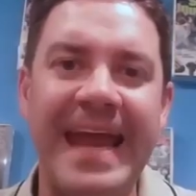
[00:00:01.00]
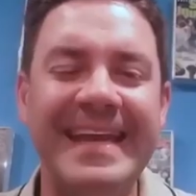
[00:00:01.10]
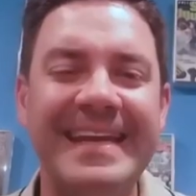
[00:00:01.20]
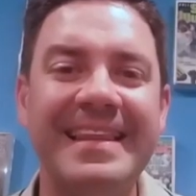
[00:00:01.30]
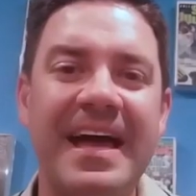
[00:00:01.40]
Hey,
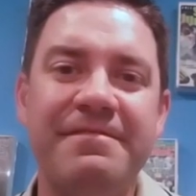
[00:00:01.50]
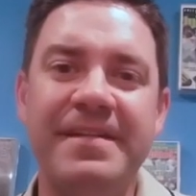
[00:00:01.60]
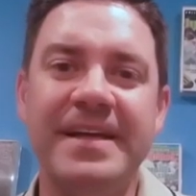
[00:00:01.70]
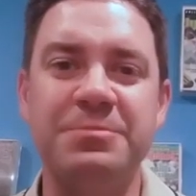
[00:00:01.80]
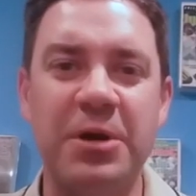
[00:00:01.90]
Nittany Lion
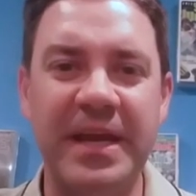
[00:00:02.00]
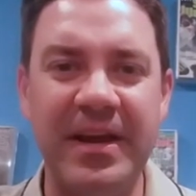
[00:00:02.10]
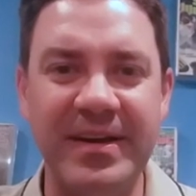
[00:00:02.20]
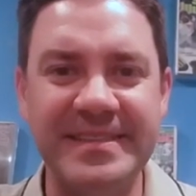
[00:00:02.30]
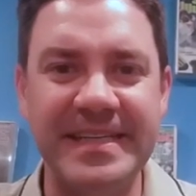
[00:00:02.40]
fans, Mark
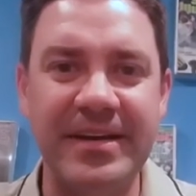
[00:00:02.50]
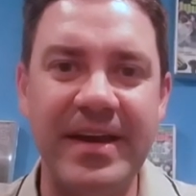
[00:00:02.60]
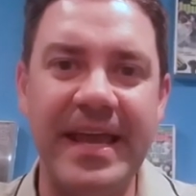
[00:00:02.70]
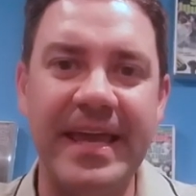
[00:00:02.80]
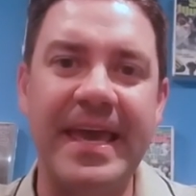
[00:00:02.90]
Harrington
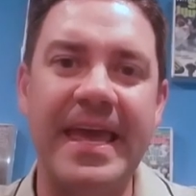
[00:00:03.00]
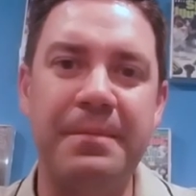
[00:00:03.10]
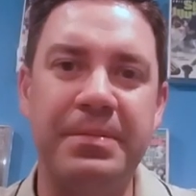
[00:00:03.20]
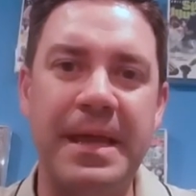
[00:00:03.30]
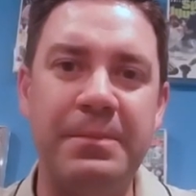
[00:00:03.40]
here,
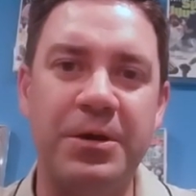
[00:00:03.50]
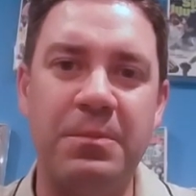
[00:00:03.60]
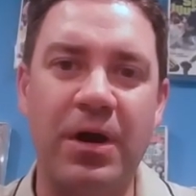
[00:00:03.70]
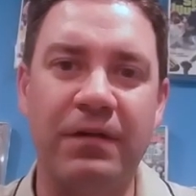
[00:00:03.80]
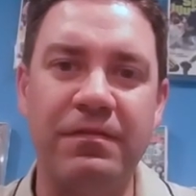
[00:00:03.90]
aka Playbook
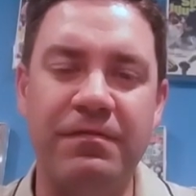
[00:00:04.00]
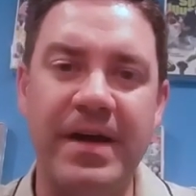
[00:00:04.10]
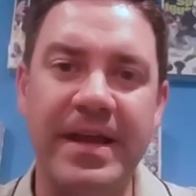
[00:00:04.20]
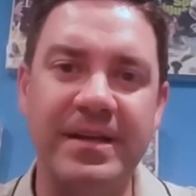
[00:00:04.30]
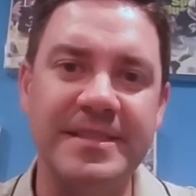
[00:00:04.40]
Mark from
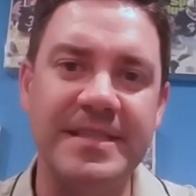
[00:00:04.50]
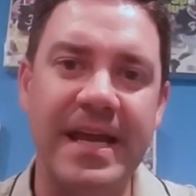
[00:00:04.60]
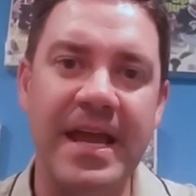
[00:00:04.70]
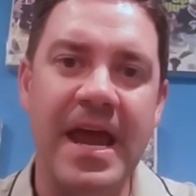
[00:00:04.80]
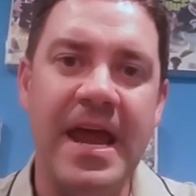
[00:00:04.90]
Fight On
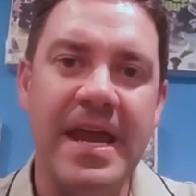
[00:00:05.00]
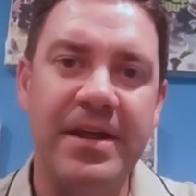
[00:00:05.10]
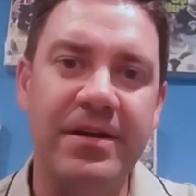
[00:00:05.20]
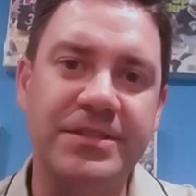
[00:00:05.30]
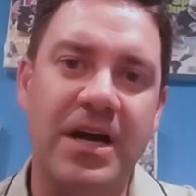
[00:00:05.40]
State,
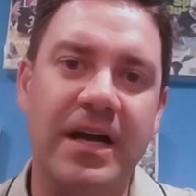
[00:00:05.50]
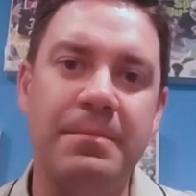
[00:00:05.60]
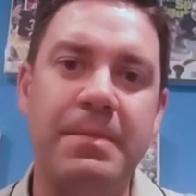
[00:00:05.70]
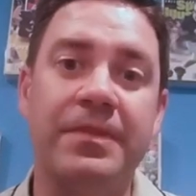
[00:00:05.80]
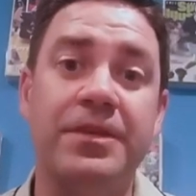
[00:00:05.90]
here to talk
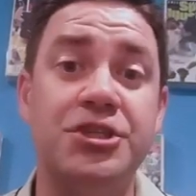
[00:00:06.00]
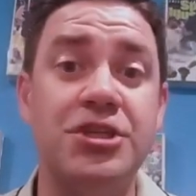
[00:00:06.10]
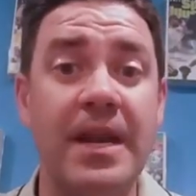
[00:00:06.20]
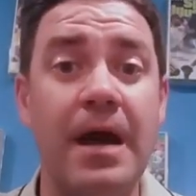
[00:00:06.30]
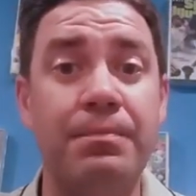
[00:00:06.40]
about the
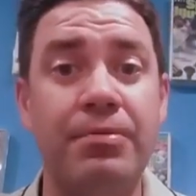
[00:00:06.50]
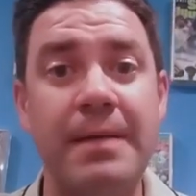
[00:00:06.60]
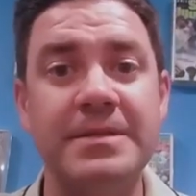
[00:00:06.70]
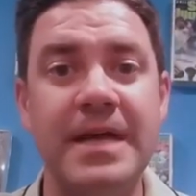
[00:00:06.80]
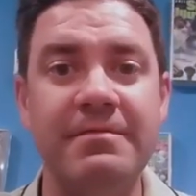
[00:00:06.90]
shutout
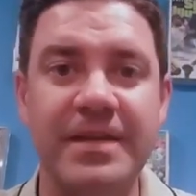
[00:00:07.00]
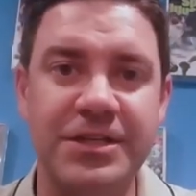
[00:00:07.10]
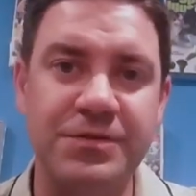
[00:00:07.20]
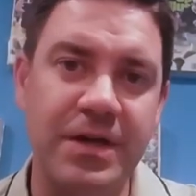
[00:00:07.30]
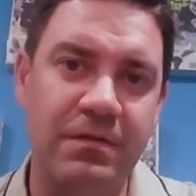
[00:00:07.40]
primetime
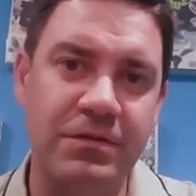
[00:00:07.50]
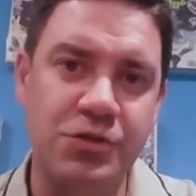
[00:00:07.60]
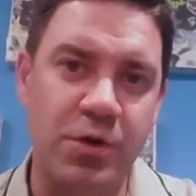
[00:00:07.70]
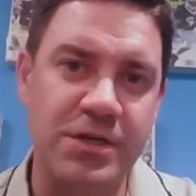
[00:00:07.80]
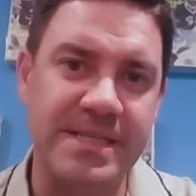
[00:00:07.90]
victory over
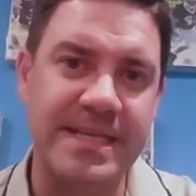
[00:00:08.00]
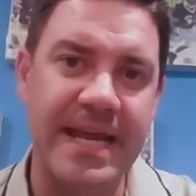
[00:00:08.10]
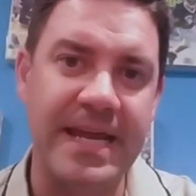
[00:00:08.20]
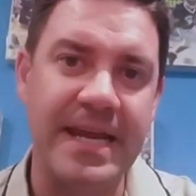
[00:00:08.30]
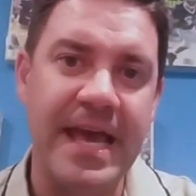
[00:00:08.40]
Georgia
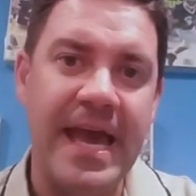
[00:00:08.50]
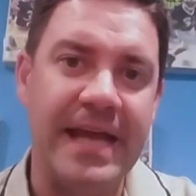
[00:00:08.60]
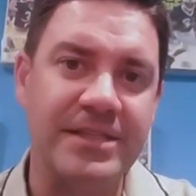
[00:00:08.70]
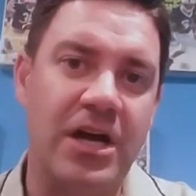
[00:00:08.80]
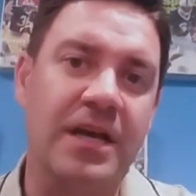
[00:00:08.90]
State
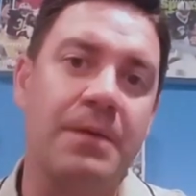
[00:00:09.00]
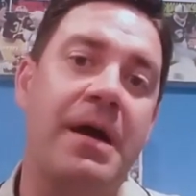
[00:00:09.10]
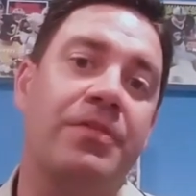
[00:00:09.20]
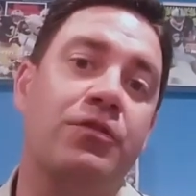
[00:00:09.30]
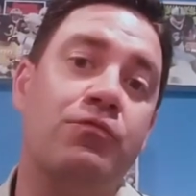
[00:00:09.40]
and talk
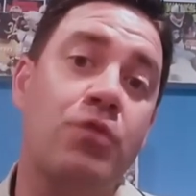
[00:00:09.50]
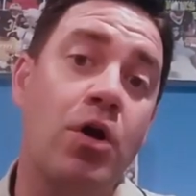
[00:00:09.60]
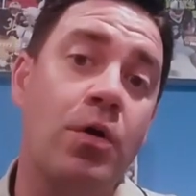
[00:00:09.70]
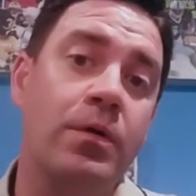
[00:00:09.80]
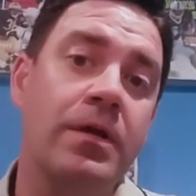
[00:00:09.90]
about the
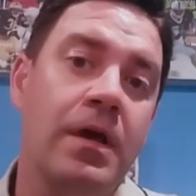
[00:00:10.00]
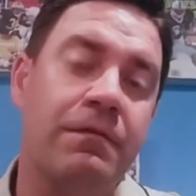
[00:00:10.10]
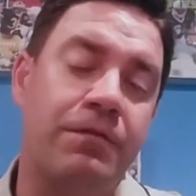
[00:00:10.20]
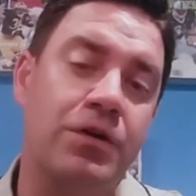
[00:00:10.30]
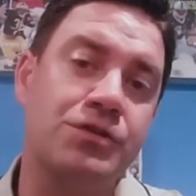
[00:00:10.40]
road,
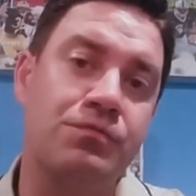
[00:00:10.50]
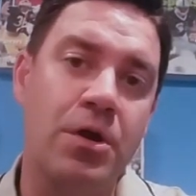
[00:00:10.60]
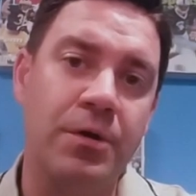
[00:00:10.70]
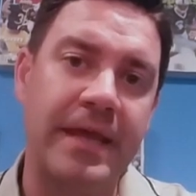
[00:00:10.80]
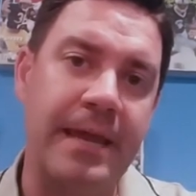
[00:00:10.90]
first
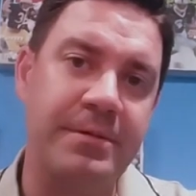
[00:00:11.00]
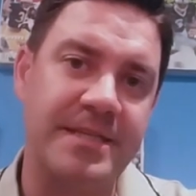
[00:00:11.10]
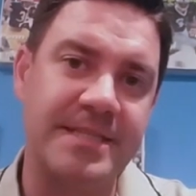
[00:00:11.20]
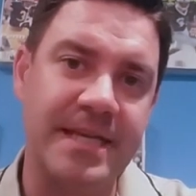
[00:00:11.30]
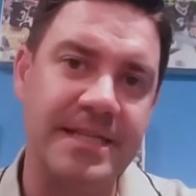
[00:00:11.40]
road game of the
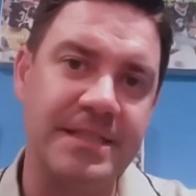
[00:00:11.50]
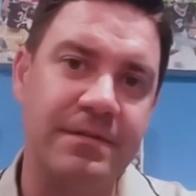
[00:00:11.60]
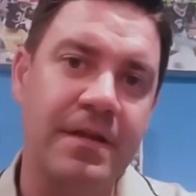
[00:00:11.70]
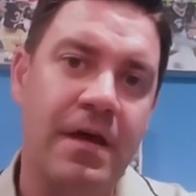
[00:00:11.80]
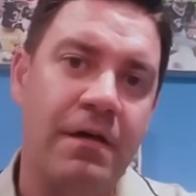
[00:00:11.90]

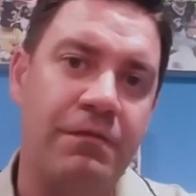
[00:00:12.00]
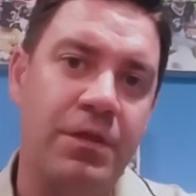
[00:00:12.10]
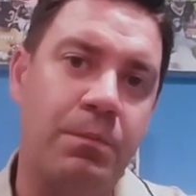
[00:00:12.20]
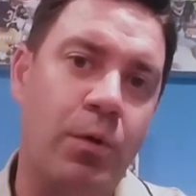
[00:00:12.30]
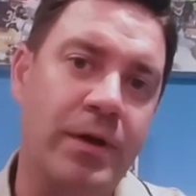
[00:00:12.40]
season for
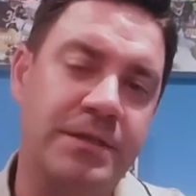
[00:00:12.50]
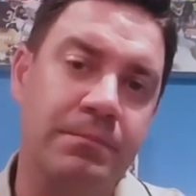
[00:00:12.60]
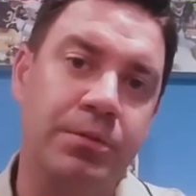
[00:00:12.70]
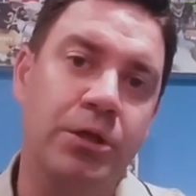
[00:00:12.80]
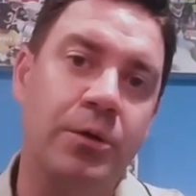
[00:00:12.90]
the boys
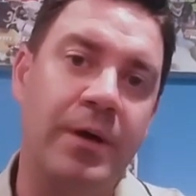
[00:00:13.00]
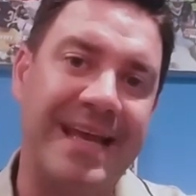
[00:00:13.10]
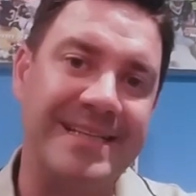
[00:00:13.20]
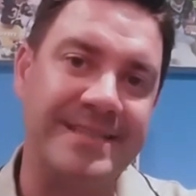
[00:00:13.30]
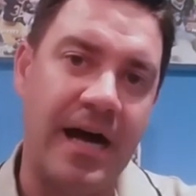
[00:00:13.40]
in blue
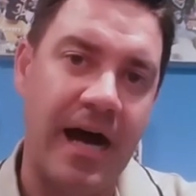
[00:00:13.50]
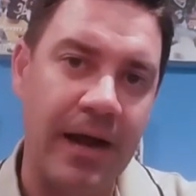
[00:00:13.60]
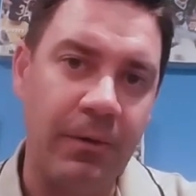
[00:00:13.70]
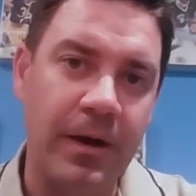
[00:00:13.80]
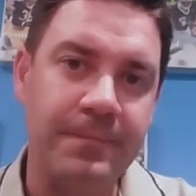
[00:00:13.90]
against
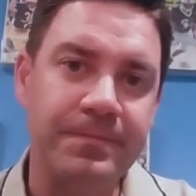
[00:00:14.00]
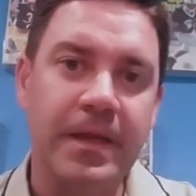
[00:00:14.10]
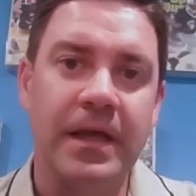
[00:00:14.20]
Iowa.